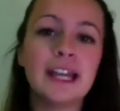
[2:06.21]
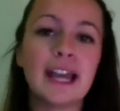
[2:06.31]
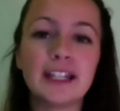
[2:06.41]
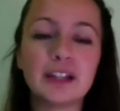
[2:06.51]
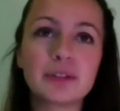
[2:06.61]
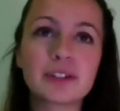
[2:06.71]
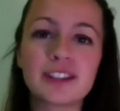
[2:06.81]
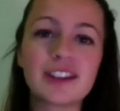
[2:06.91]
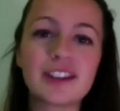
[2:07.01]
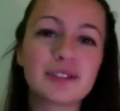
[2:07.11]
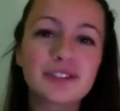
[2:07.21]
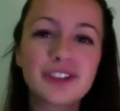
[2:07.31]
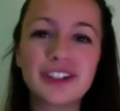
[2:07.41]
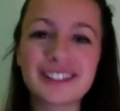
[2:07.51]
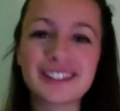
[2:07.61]
And it was
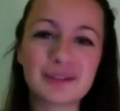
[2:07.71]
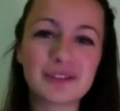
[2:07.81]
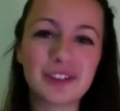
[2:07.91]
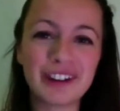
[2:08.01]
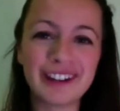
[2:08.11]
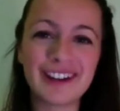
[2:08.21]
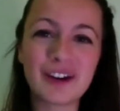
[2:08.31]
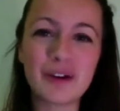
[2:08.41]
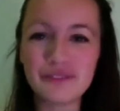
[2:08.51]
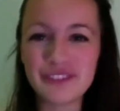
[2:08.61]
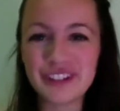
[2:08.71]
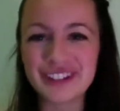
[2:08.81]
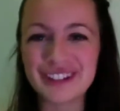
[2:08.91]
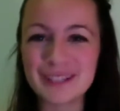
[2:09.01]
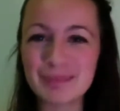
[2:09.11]
funny because I was very
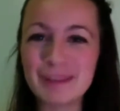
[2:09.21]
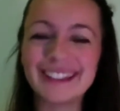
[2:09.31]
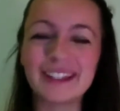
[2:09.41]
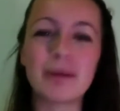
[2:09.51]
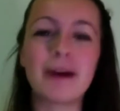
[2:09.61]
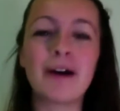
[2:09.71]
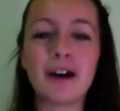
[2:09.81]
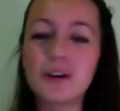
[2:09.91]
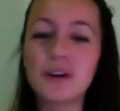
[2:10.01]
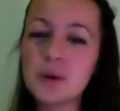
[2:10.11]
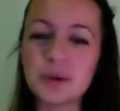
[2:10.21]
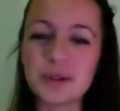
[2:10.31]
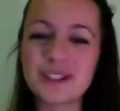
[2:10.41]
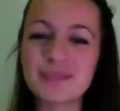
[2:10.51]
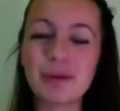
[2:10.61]
confident speaking about our
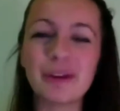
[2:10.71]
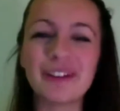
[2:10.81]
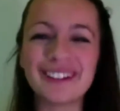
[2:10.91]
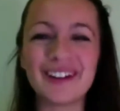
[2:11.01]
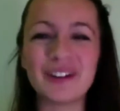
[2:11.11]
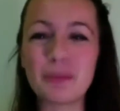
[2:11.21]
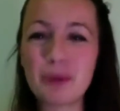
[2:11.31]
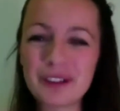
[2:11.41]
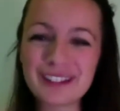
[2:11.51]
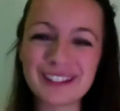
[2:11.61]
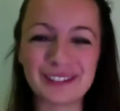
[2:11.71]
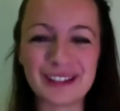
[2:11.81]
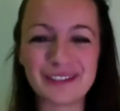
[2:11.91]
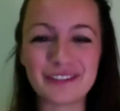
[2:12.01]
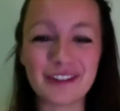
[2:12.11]
cause, but on a personal
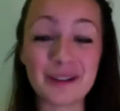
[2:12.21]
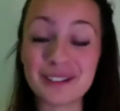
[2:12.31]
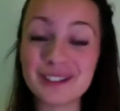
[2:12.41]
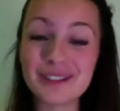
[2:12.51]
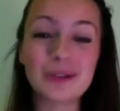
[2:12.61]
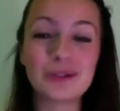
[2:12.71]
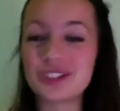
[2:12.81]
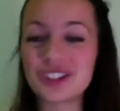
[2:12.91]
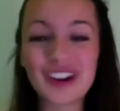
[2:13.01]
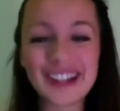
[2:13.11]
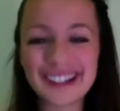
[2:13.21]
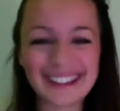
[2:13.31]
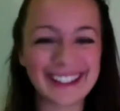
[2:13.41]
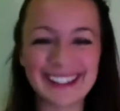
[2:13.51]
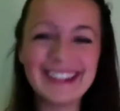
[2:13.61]
level, I was so shy.
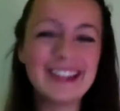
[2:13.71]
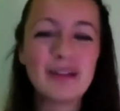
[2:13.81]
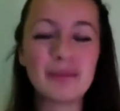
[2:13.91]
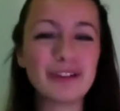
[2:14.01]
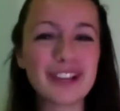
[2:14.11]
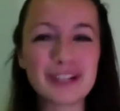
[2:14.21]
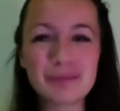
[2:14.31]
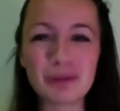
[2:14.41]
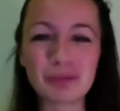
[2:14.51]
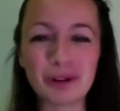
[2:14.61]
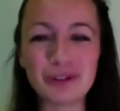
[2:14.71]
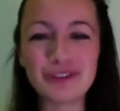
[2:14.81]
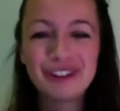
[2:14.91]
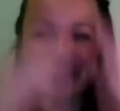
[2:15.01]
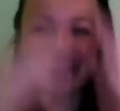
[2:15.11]
Like, my Facebook
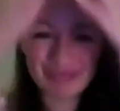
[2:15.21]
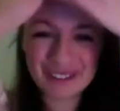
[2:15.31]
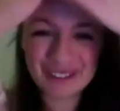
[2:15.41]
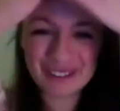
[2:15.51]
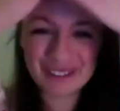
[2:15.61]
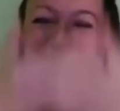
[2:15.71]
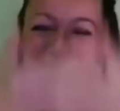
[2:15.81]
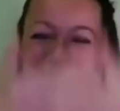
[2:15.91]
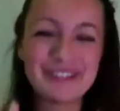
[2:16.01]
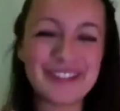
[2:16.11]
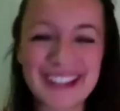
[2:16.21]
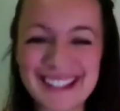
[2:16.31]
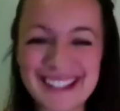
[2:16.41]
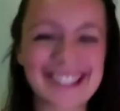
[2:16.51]
profile completely covered my face.